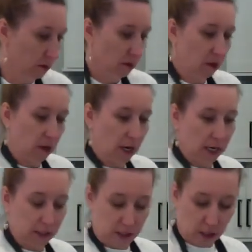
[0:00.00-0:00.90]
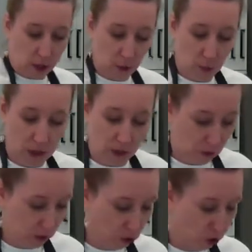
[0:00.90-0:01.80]
All right, so one of the
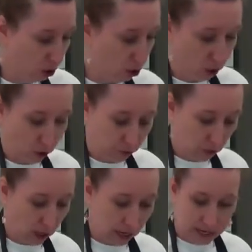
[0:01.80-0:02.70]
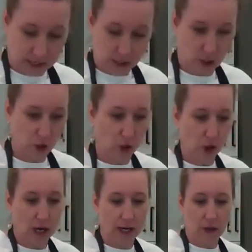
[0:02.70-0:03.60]
things you can do if you're
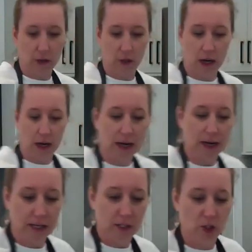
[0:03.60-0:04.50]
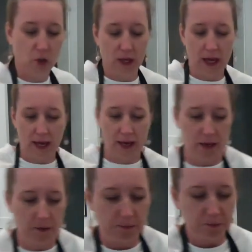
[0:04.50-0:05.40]
crying on your eyes, you can,